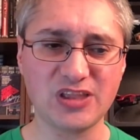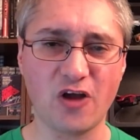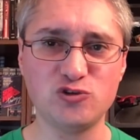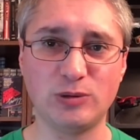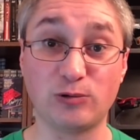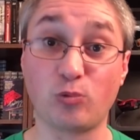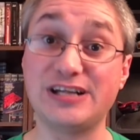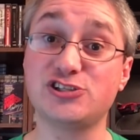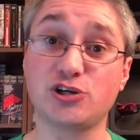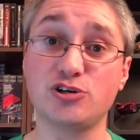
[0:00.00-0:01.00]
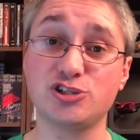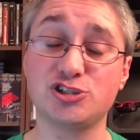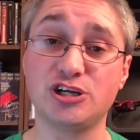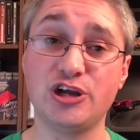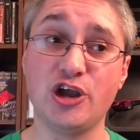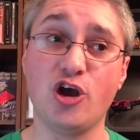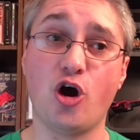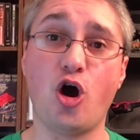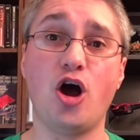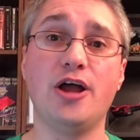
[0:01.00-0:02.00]
of doing research
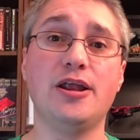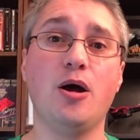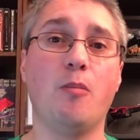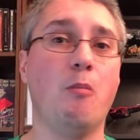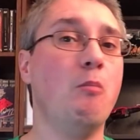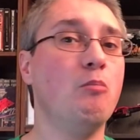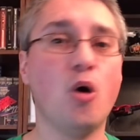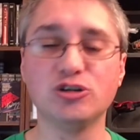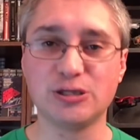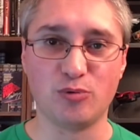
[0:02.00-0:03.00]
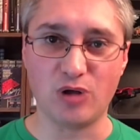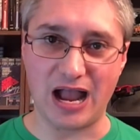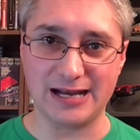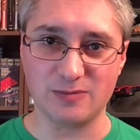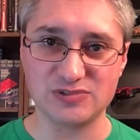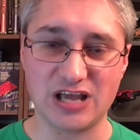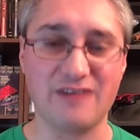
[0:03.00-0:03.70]
on multiple items.